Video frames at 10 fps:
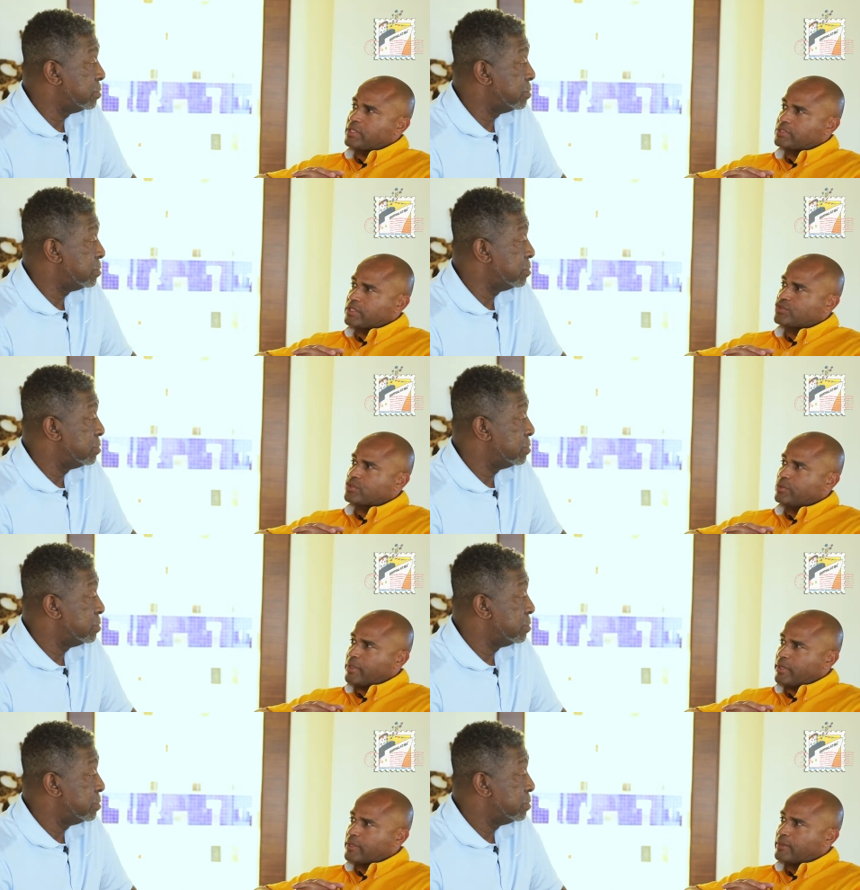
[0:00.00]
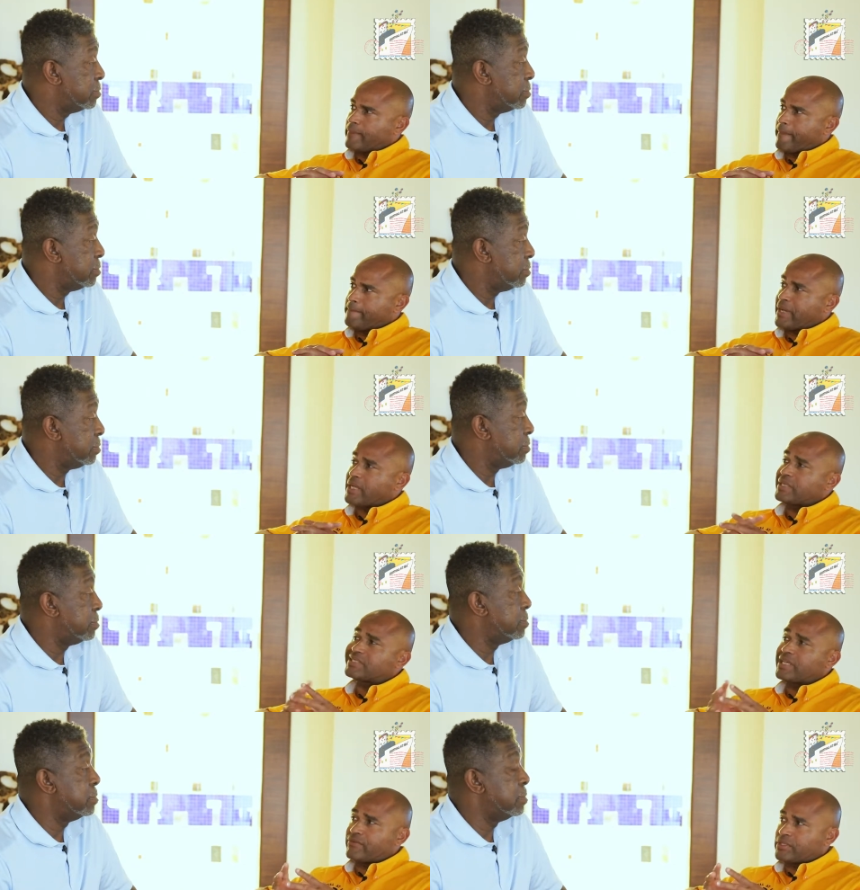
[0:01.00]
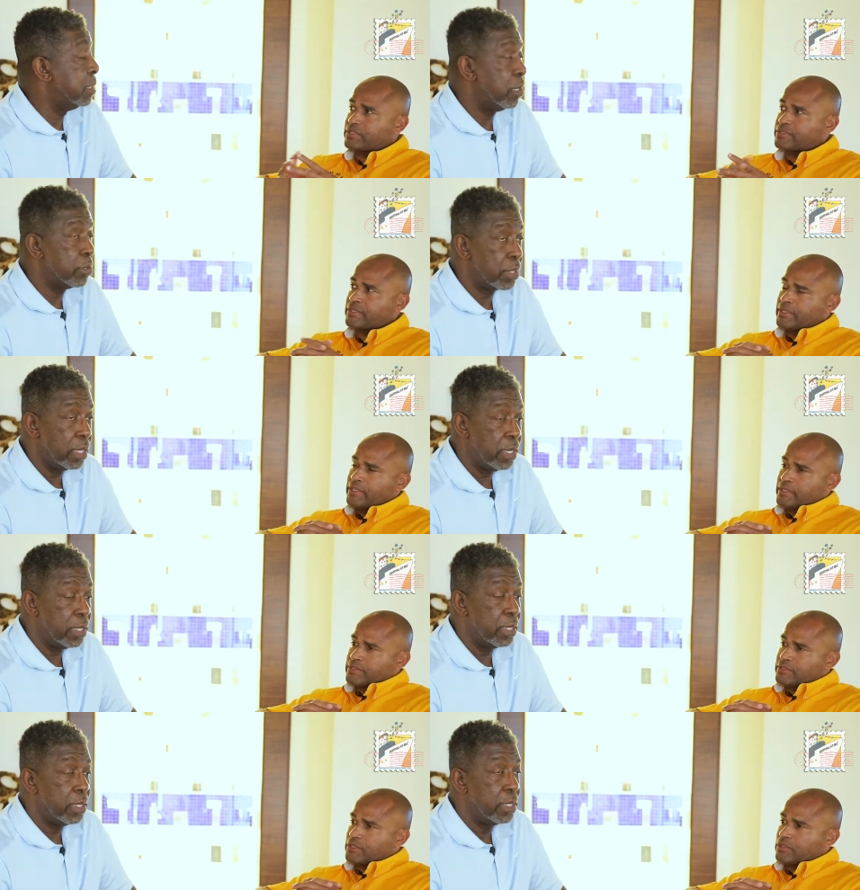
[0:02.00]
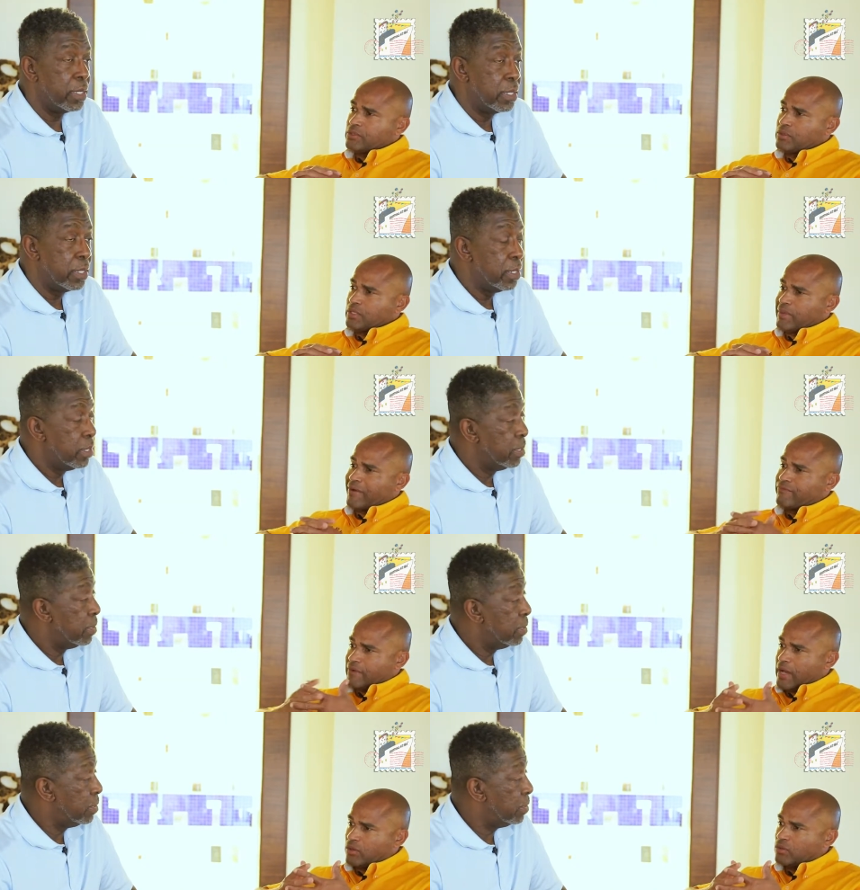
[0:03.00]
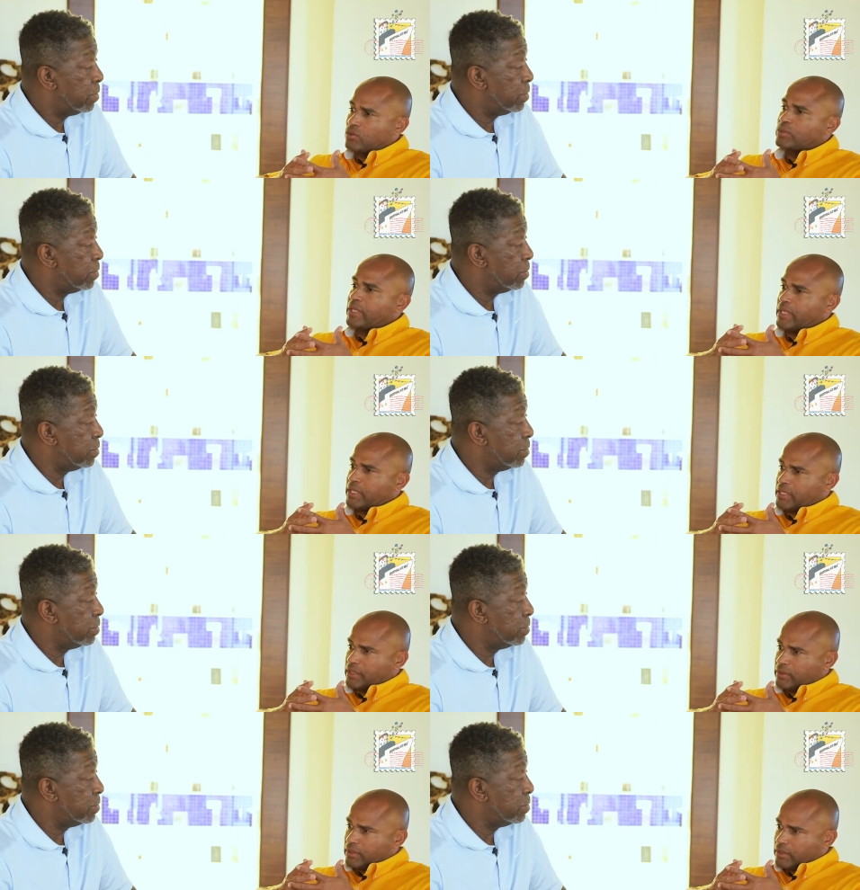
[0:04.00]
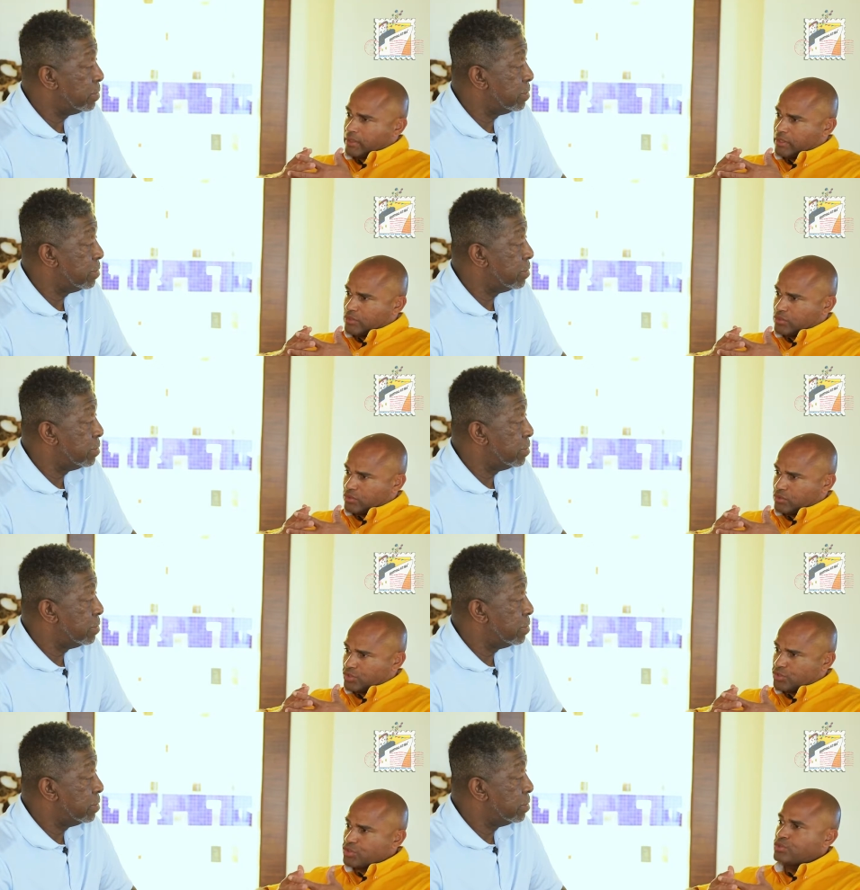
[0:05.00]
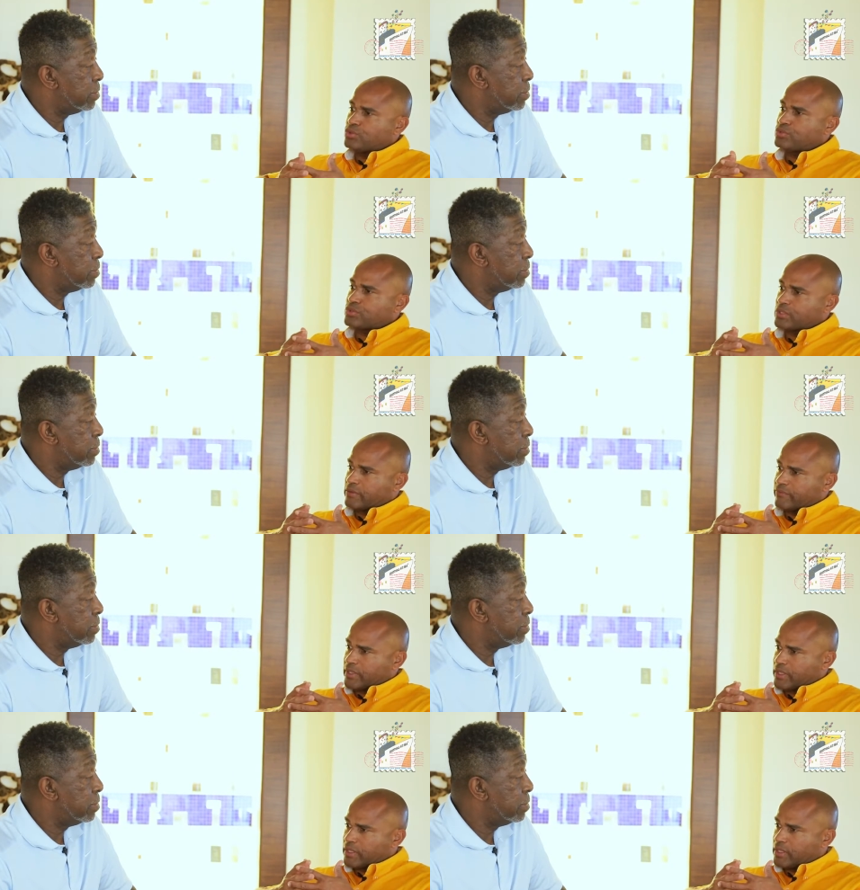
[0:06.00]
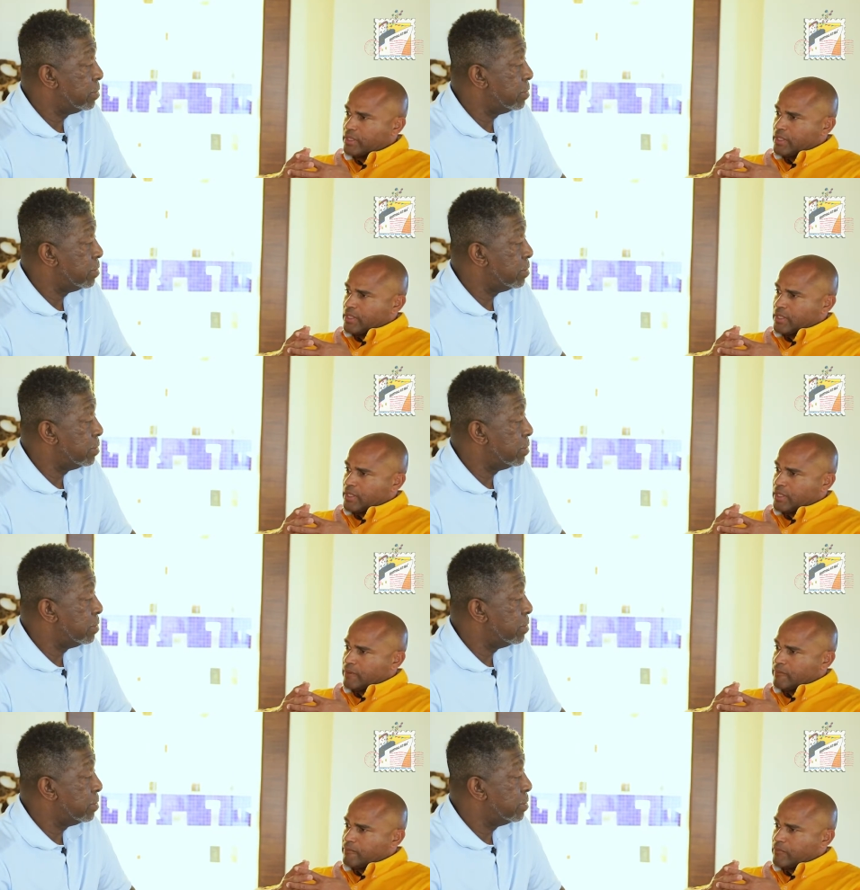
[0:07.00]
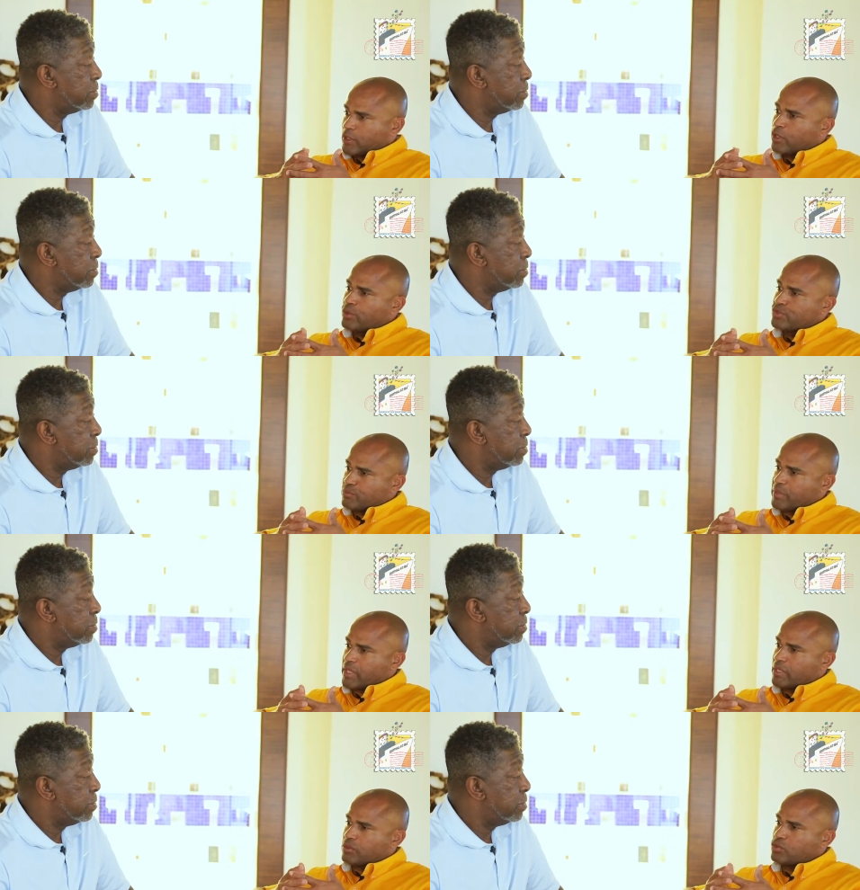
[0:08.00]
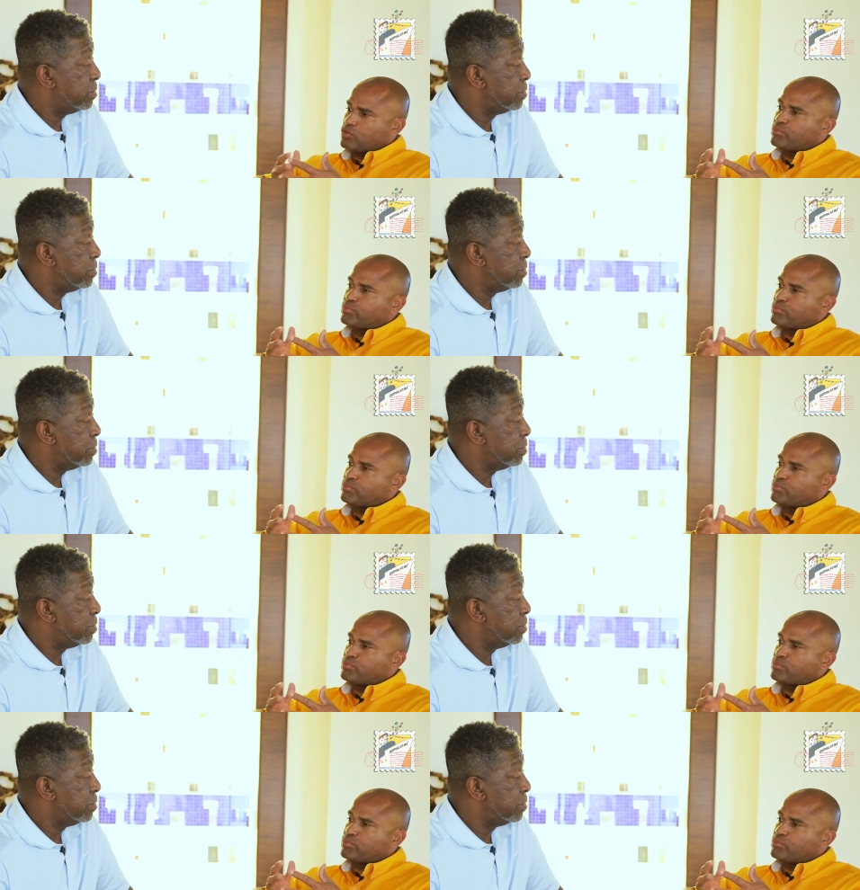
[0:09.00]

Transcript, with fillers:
Speaker 1: legislature in America back in the 70s. Okay. So um, I followed a into the shoes of a um, clergyman who